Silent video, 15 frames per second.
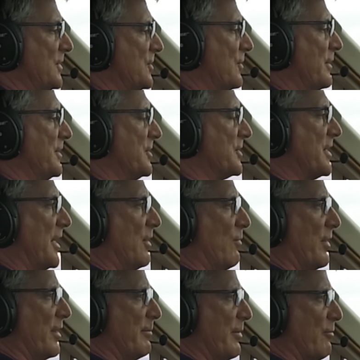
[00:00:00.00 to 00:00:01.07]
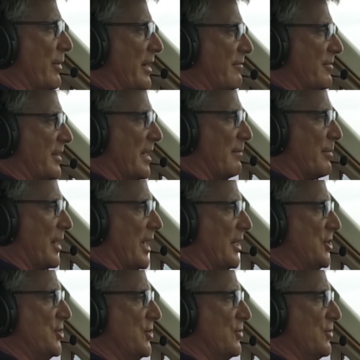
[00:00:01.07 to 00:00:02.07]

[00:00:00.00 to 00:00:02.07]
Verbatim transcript: So I just kind of want to be ready for that, but I